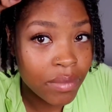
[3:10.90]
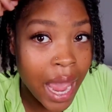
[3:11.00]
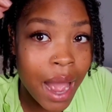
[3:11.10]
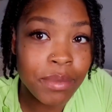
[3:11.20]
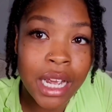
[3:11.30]

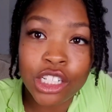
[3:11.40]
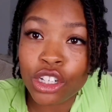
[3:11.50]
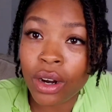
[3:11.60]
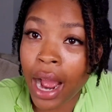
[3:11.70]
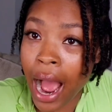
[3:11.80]
I'm not
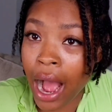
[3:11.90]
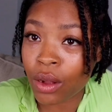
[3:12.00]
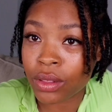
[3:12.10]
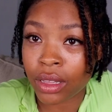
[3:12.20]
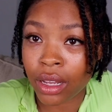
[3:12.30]
sure
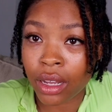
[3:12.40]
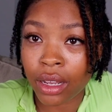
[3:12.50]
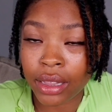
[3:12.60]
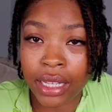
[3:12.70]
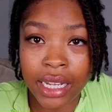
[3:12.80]
how thick
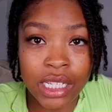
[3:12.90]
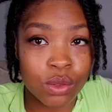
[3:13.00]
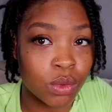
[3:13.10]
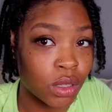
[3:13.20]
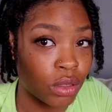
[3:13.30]
these
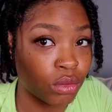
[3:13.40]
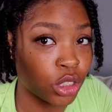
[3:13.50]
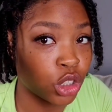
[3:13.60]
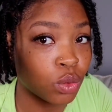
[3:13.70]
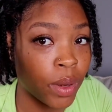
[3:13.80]
will
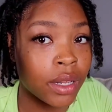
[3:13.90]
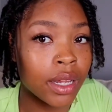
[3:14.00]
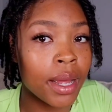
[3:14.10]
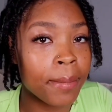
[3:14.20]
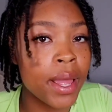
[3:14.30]
swell
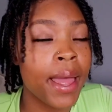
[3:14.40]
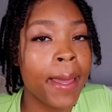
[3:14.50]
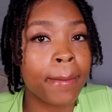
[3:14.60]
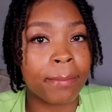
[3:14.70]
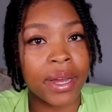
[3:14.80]
up,
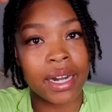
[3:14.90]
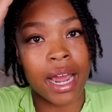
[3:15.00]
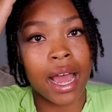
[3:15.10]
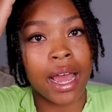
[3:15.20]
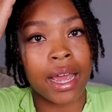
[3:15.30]
but
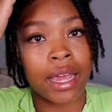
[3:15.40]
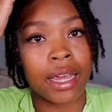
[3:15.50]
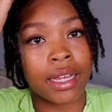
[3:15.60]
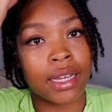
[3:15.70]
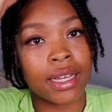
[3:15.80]

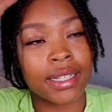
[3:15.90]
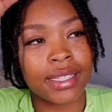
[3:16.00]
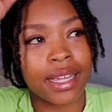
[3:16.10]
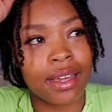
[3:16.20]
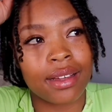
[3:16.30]
I can
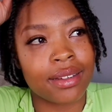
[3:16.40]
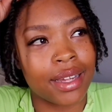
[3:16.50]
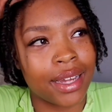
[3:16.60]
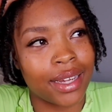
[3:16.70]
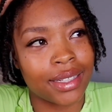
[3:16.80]
tell
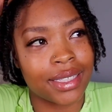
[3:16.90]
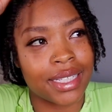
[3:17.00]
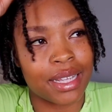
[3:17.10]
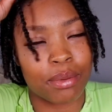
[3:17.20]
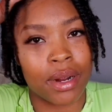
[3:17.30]
like
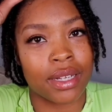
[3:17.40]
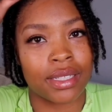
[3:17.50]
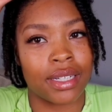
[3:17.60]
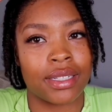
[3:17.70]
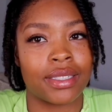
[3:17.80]
just the
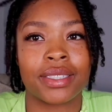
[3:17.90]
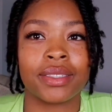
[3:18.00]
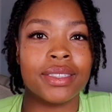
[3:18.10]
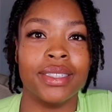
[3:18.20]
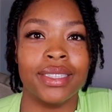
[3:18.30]
process,
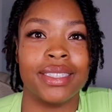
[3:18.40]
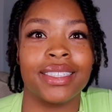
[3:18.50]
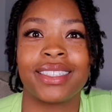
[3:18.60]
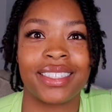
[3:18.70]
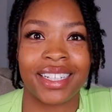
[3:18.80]
it
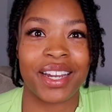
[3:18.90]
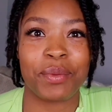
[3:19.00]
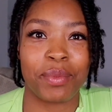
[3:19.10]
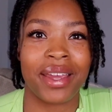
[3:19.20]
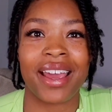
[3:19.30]
just
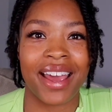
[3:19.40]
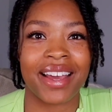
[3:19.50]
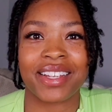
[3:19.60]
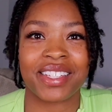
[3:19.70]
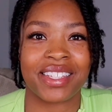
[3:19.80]
shouldn't be
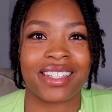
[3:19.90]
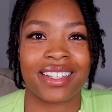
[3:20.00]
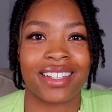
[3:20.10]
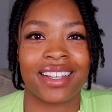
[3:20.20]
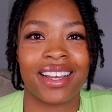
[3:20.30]
as
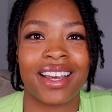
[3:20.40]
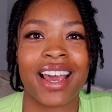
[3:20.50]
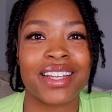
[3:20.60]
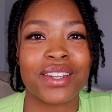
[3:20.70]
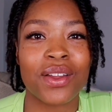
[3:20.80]

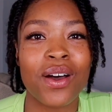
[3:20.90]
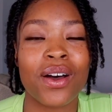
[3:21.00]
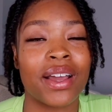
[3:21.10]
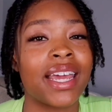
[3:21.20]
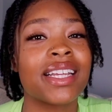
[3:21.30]

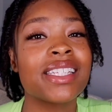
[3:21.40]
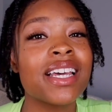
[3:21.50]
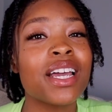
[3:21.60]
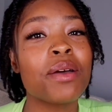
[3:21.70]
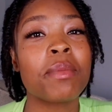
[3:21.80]
long. And it
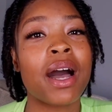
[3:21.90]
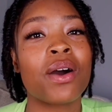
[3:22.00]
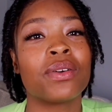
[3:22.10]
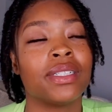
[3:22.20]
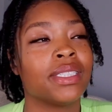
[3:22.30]
took
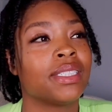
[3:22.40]
about,